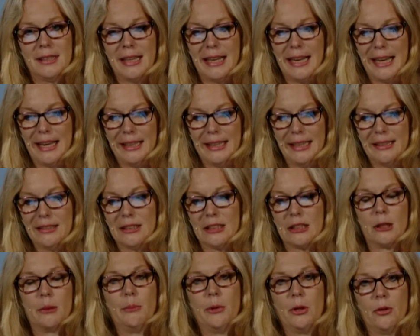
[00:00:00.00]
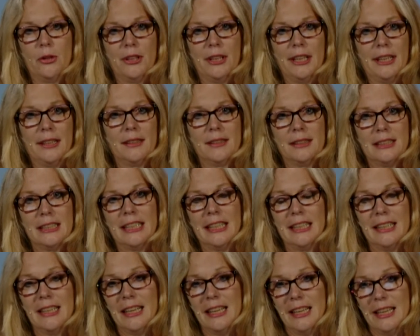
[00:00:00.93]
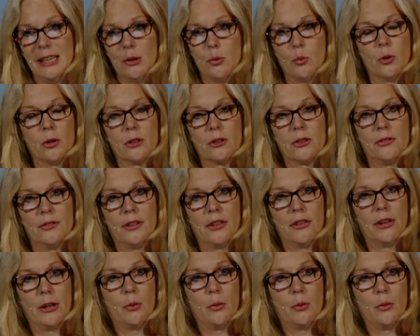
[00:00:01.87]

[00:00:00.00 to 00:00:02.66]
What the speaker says: and as a community, it works very